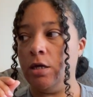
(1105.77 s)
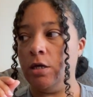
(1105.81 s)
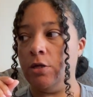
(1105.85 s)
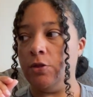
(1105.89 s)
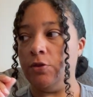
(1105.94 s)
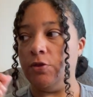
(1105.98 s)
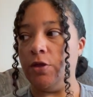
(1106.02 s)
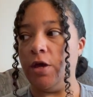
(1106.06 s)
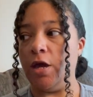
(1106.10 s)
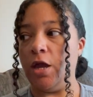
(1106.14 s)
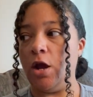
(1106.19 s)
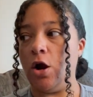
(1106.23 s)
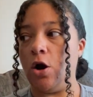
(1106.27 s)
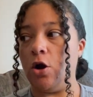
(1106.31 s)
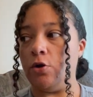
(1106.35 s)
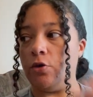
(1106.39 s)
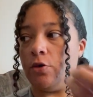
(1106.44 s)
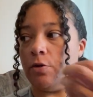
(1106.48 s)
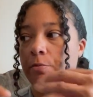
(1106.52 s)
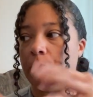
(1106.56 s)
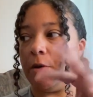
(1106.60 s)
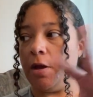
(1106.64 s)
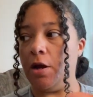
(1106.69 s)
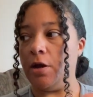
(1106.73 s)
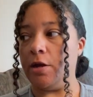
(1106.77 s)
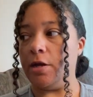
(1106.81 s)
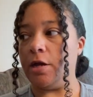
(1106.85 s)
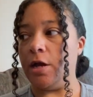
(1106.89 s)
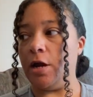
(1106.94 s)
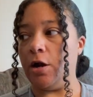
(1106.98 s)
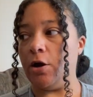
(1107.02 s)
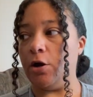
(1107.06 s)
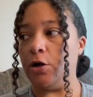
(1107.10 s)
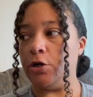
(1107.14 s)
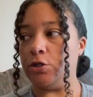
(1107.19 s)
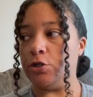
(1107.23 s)
they are the main
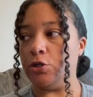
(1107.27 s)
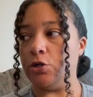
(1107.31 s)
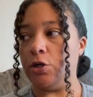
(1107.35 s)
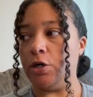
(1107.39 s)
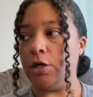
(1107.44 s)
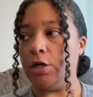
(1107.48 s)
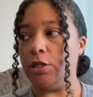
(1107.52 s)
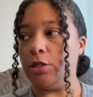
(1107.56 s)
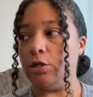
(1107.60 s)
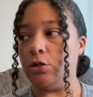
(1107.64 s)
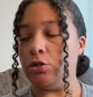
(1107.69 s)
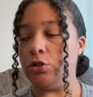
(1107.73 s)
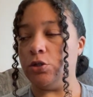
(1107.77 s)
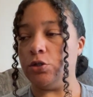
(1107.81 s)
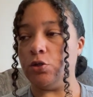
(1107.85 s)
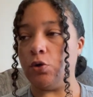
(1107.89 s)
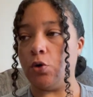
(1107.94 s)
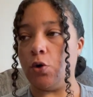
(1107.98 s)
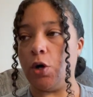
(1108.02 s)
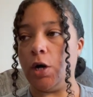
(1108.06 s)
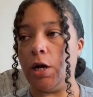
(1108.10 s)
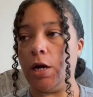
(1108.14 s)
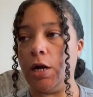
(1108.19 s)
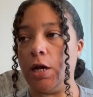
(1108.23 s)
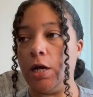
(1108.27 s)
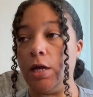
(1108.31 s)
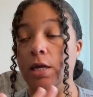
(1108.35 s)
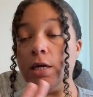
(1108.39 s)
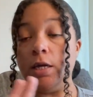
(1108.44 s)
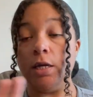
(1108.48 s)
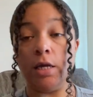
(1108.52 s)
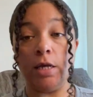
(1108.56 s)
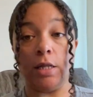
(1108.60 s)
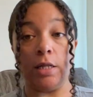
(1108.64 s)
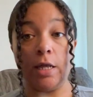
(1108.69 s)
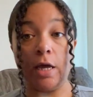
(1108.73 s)
character in their story
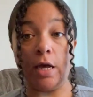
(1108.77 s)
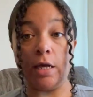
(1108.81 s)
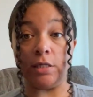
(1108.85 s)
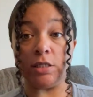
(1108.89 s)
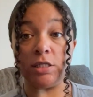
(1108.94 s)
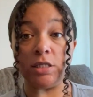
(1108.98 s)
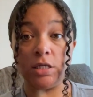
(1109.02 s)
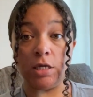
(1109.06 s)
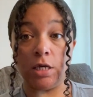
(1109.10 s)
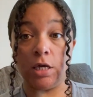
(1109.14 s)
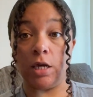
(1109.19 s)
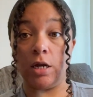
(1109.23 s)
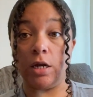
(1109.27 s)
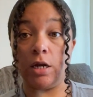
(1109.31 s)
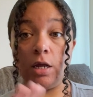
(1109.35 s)
and that's it.